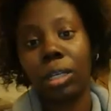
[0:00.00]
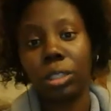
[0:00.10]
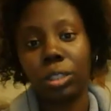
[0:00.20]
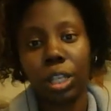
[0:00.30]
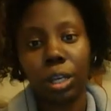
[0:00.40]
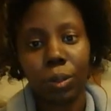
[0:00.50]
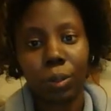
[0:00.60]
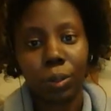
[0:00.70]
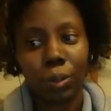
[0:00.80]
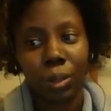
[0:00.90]

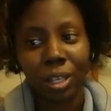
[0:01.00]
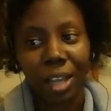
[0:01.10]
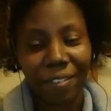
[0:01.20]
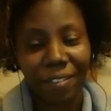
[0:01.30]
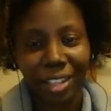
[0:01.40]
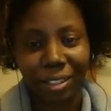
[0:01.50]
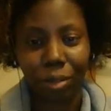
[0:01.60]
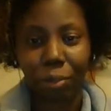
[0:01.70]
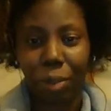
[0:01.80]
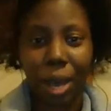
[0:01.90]
so having that
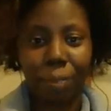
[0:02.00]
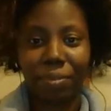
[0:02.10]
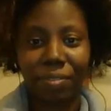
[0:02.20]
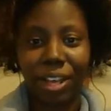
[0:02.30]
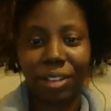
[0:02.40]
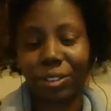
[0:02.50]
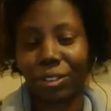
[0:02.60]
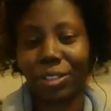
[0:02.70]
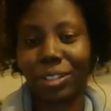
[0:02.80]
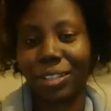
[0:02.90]
little pop of color